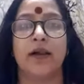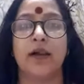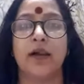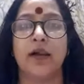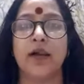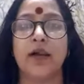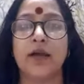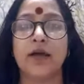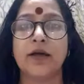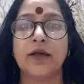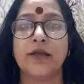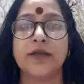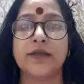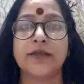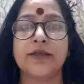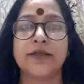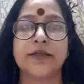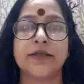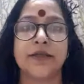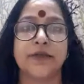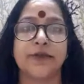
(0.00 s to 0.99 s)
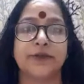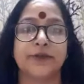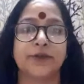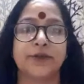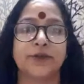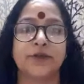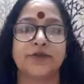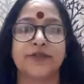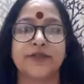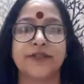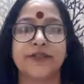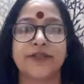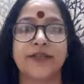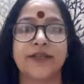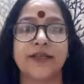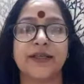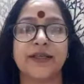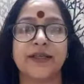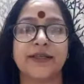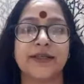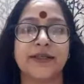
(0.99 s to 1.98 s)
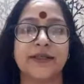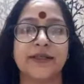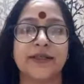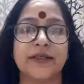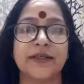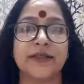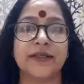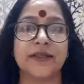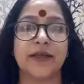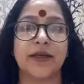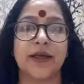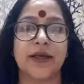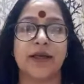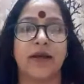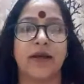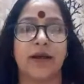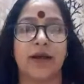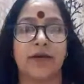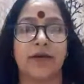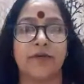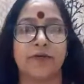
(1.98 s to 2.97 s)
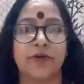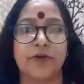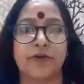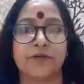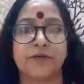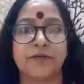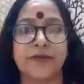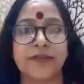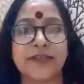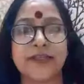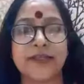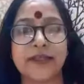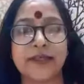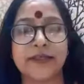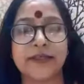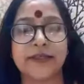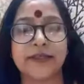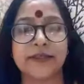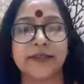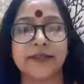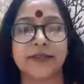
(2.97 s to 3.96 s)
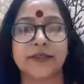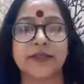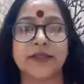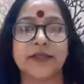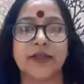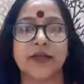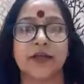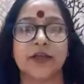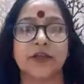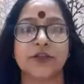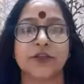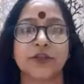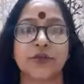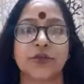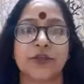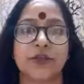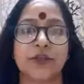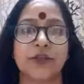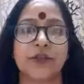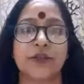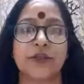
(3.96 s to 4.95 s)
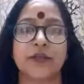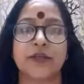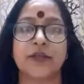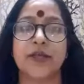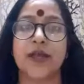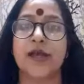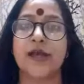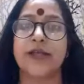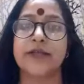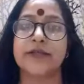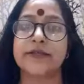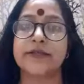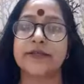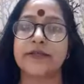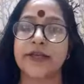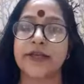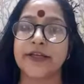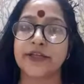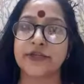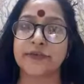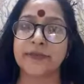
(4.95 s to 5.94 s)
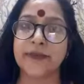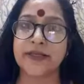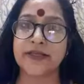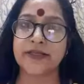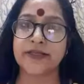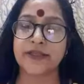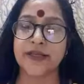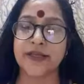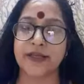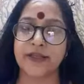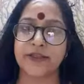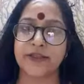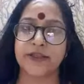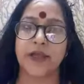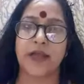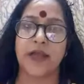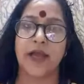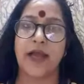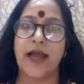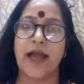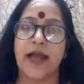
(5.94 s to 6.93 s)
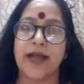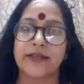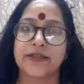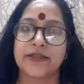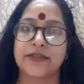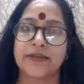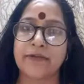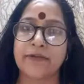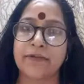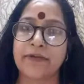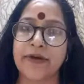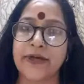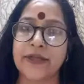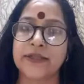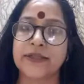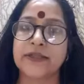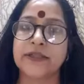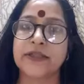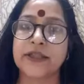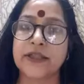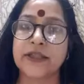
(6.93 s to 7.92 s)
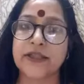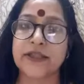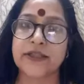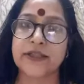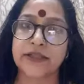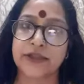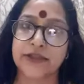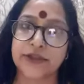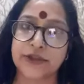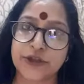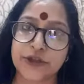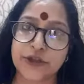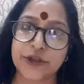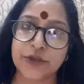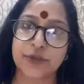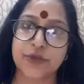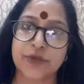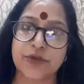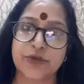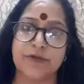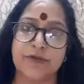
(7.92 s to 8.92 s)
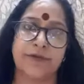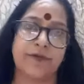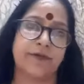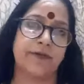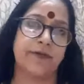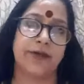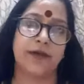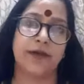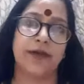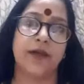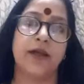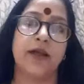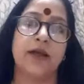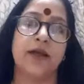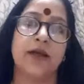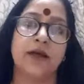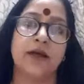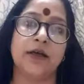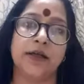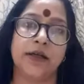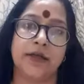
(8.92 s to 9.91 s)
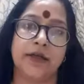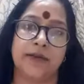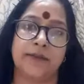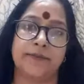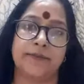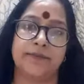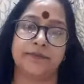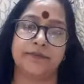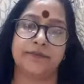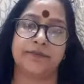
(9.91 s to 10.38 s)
learners to facilitators and from facilitators to learners stage by stage at different turns and tunes of learning.